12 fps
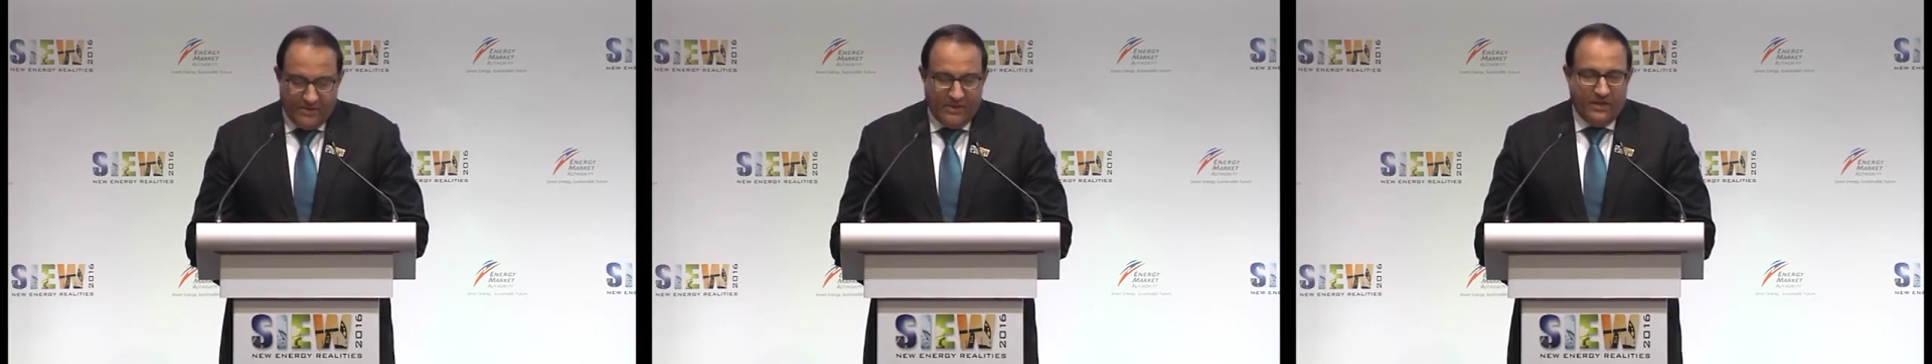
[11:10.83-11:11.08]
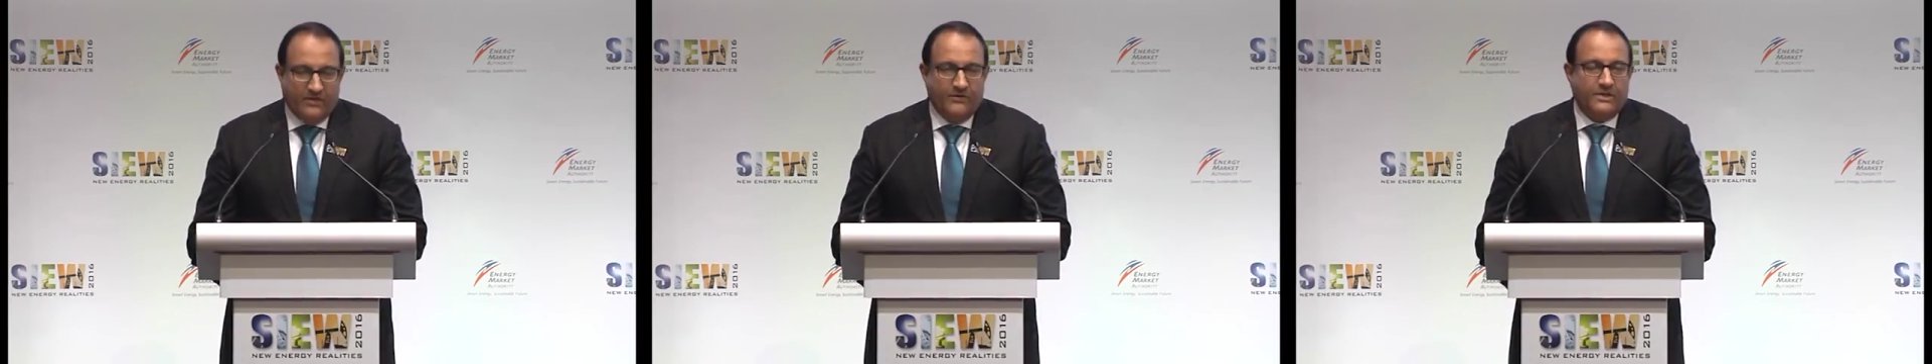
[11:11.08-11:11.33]

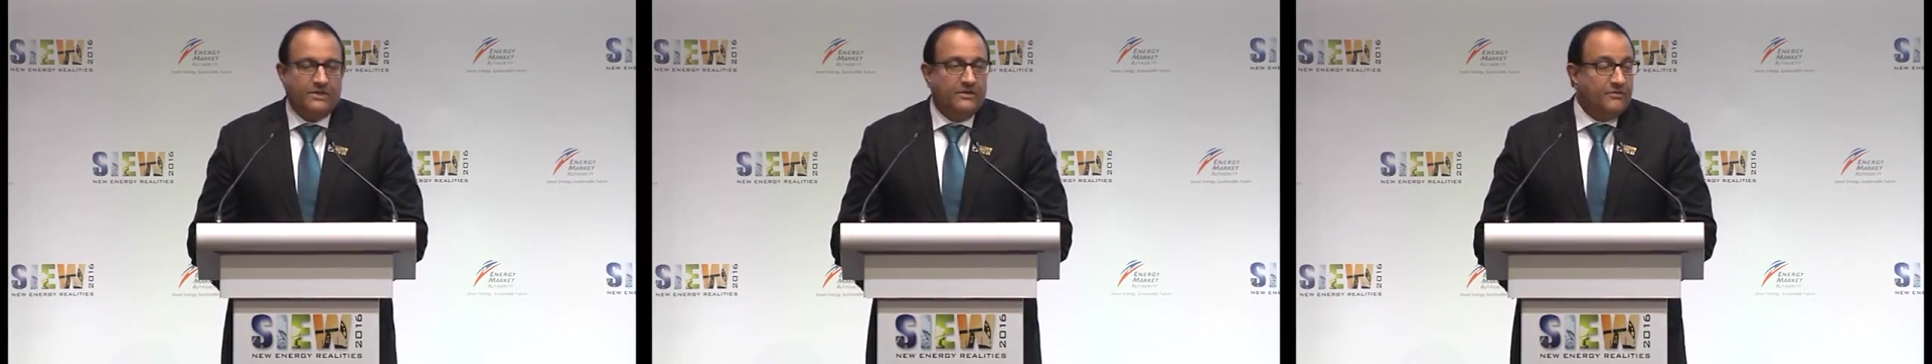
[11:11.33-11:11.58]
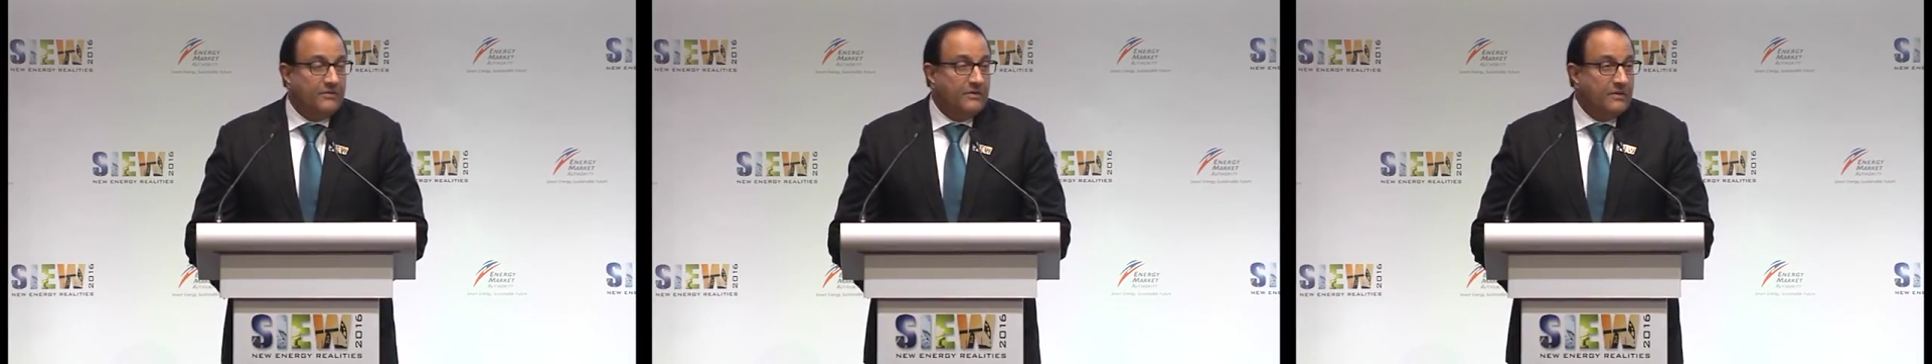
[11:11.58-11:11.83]

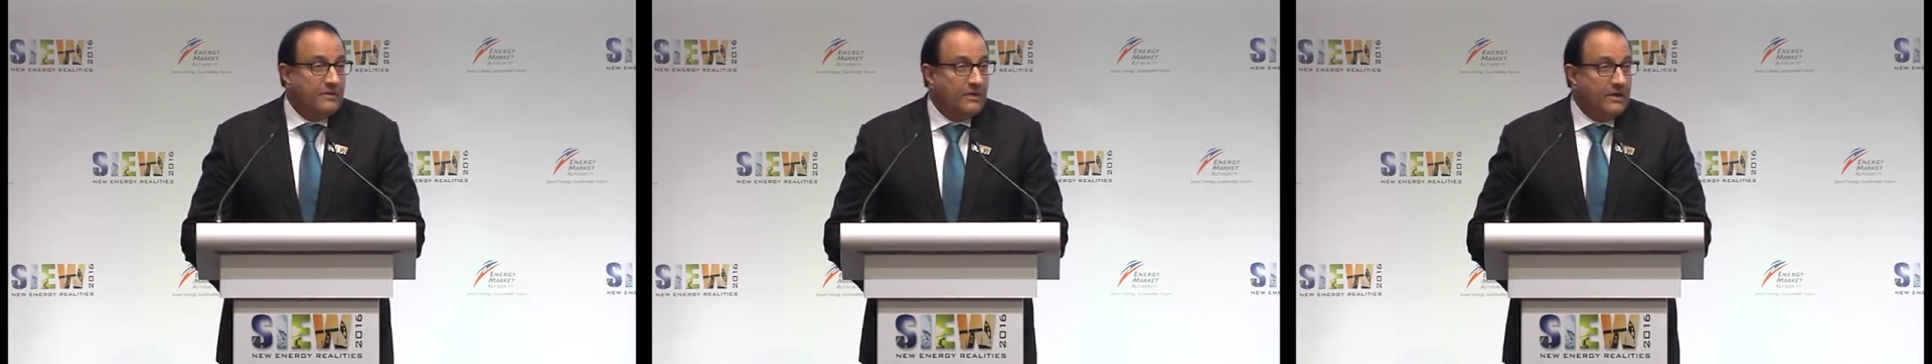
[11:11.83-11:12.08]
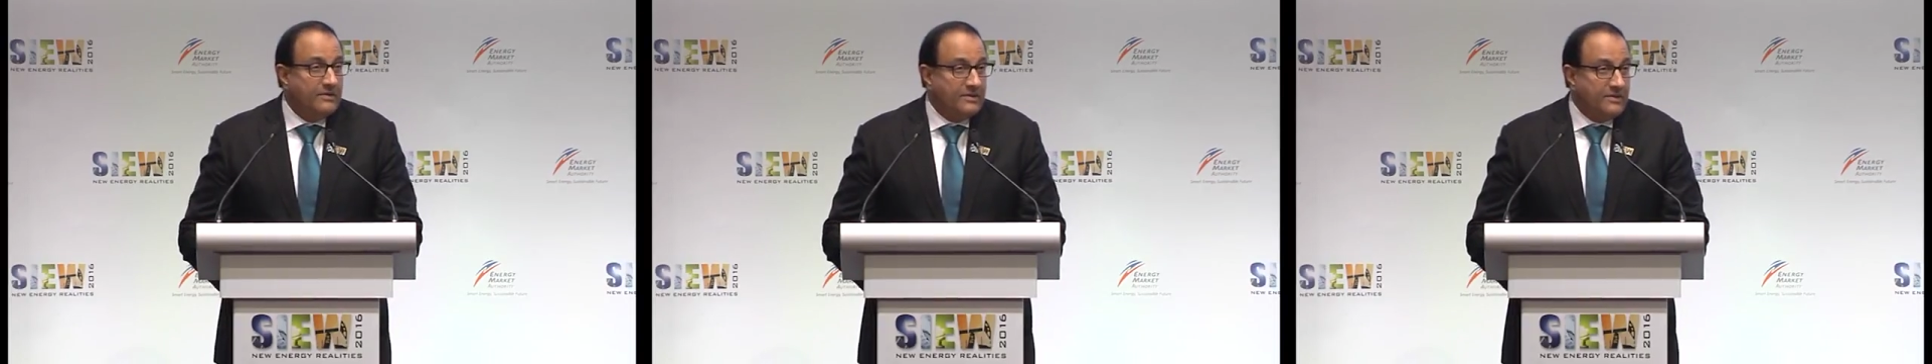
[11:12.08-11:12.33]
innovative,
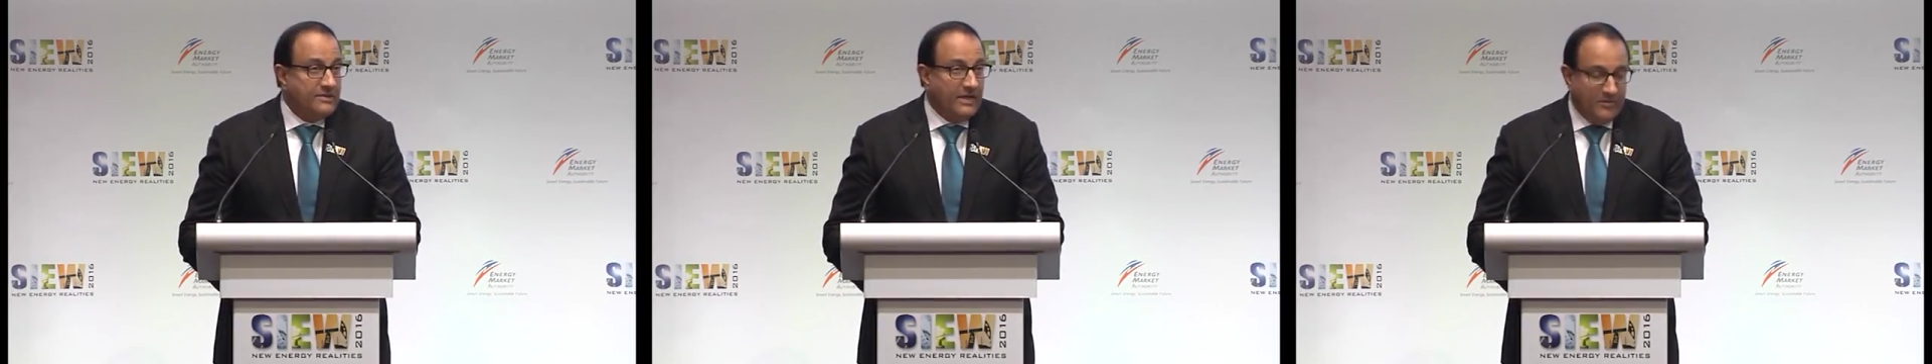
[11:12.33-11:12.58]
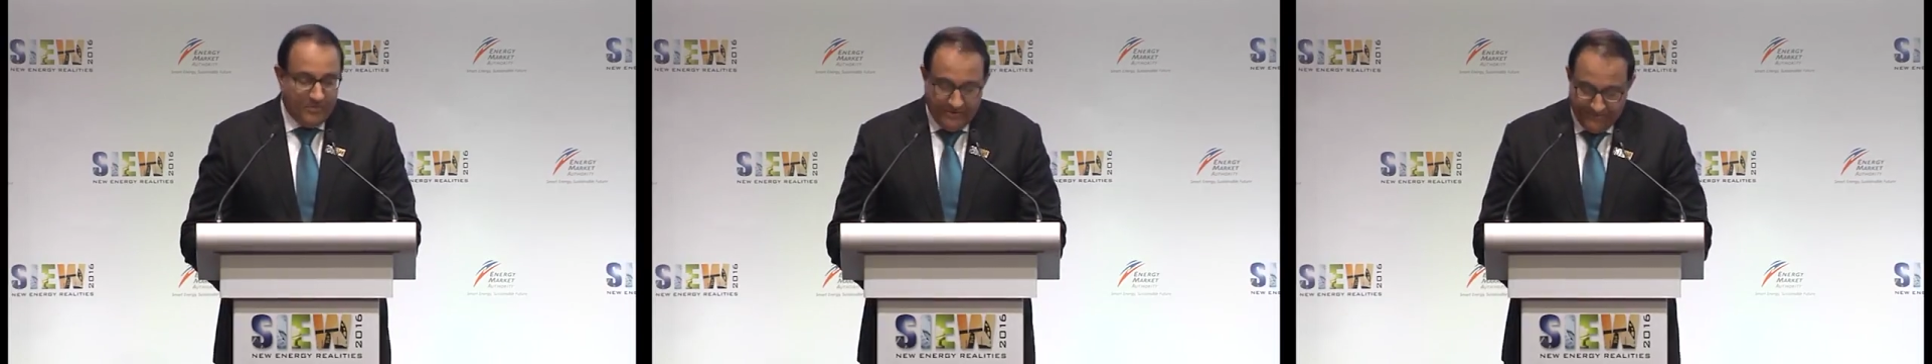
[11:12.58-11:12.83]
and
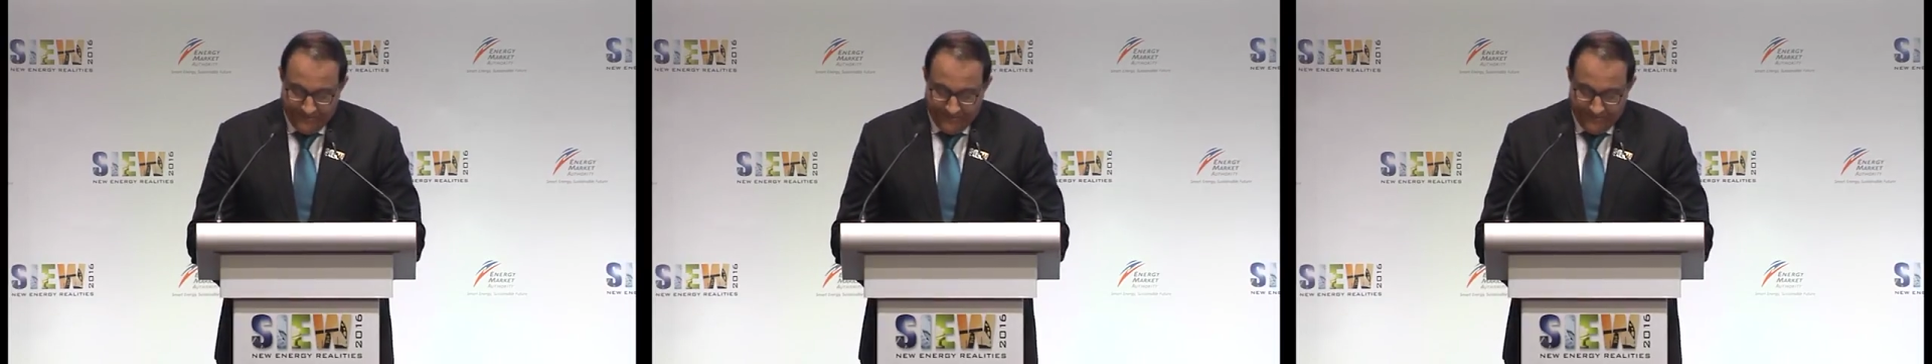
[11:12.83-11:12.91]
sustainable.